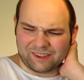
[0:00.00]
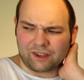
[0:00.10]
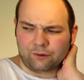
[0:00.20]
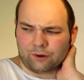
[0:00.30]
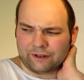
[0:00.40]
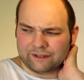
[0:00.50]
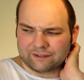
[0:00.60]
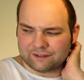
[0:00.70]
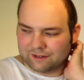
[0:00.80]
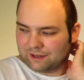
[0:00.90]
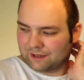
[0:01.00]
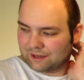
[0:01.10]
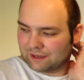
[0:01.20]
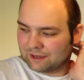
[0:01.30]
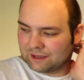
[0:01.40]
other one is,
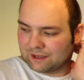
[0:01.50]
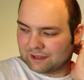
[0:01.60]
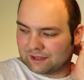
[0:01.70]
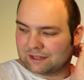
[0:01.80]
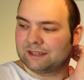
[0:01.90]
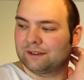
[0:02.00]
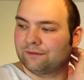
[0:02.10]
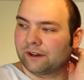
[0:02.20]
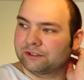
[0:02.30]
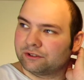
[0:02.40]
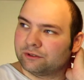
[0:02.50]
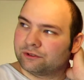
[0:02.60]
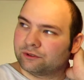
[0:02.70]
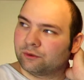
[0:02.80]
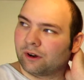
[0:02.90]
if I
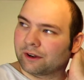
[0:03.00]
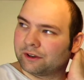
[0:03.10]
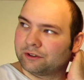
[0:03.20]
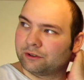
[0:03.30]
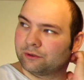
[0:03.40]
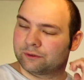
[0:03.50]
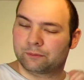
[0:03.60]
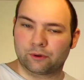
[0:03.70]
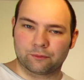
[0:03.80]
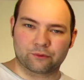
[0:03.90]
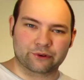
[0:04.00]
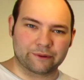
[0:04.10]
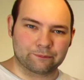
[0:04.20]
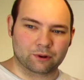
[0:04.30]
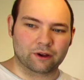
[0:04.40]
do what I'm going to do is put
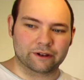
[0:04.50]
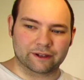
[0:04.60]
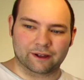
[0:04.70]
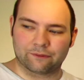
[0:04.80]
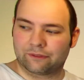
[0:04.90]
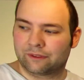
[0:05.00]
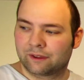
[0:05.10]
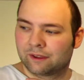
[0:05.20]
marine ply down,